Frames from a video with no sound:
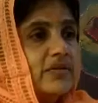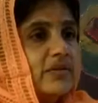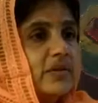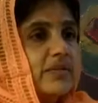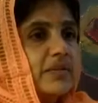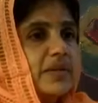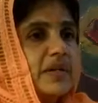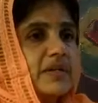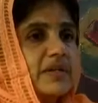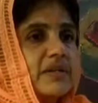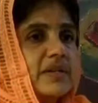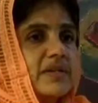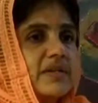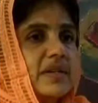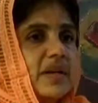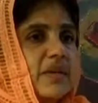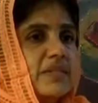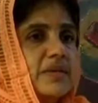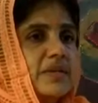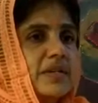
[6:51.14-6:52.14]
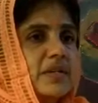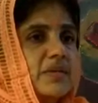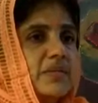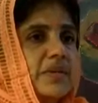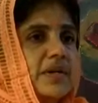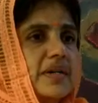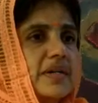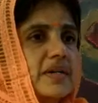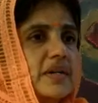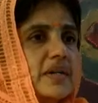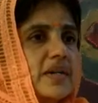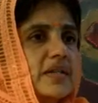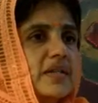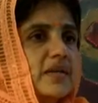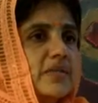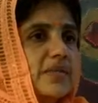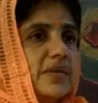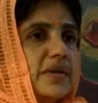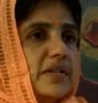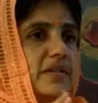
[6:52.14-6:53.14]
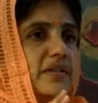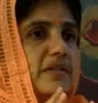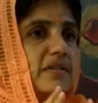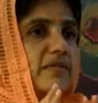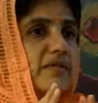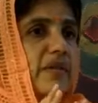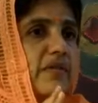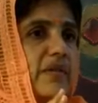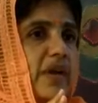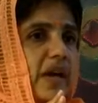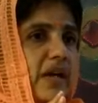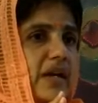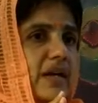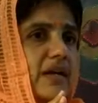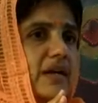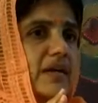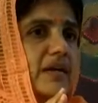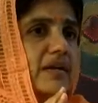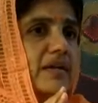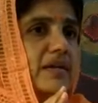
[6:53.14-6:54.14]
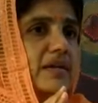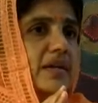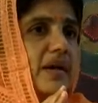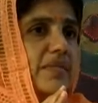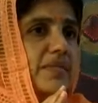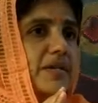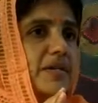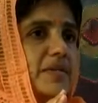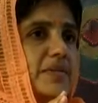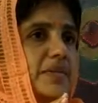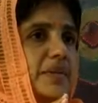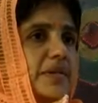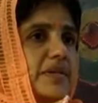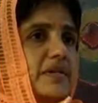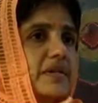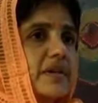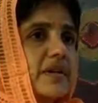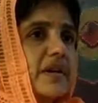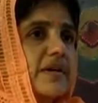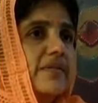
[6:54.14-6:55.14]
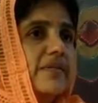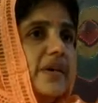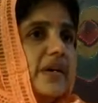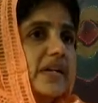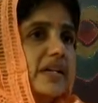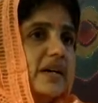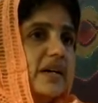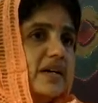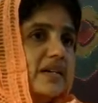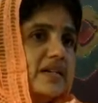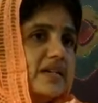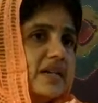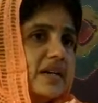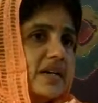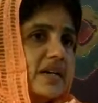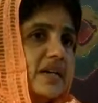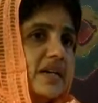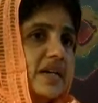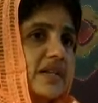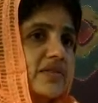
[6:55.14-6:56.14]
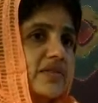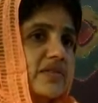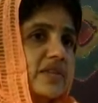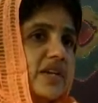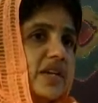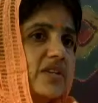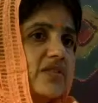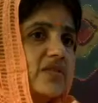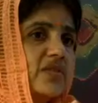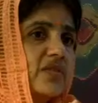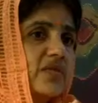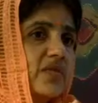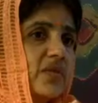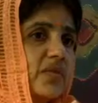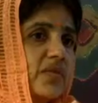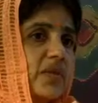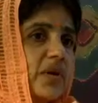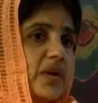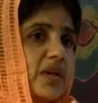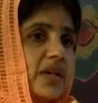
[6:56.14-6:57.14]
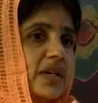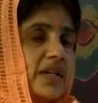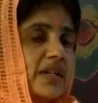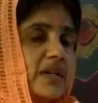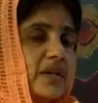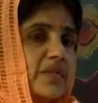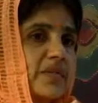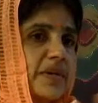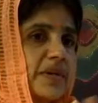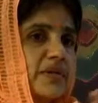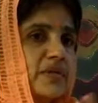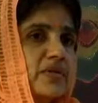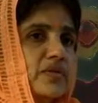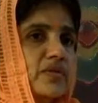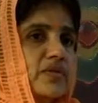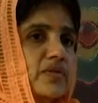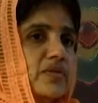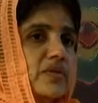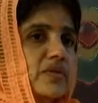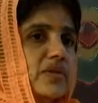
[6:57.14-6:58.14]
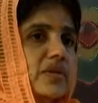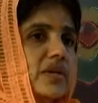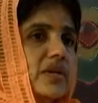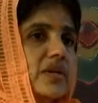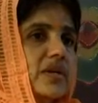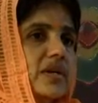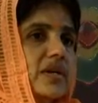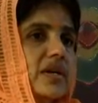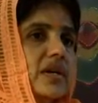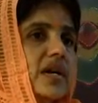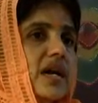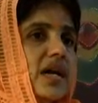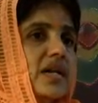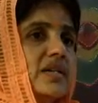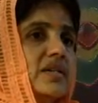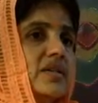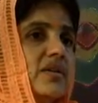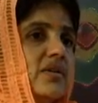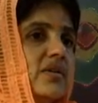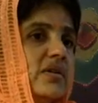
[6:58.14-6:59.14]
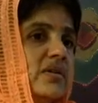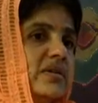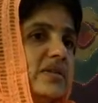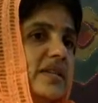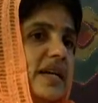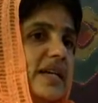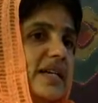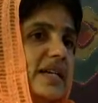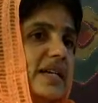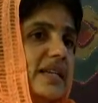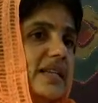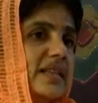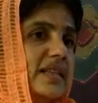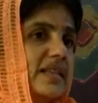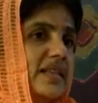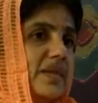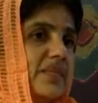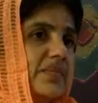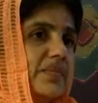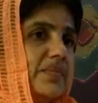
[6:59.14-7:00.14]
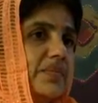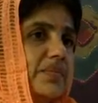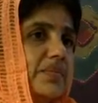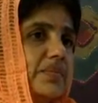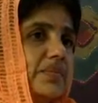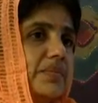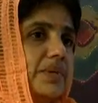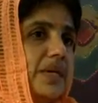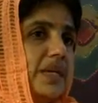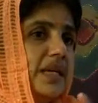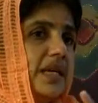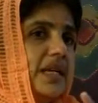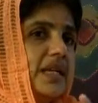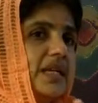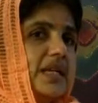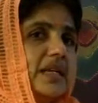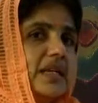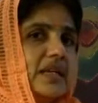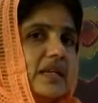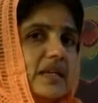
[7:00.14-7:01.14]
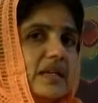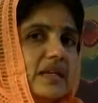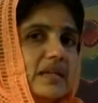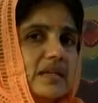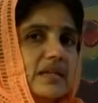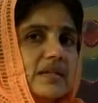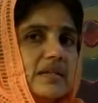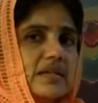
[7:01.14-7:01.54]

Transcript: the person's commitment, the person's viveka, commitment, vairagya, renunciation from all other pursuits, and knows that in the beginning,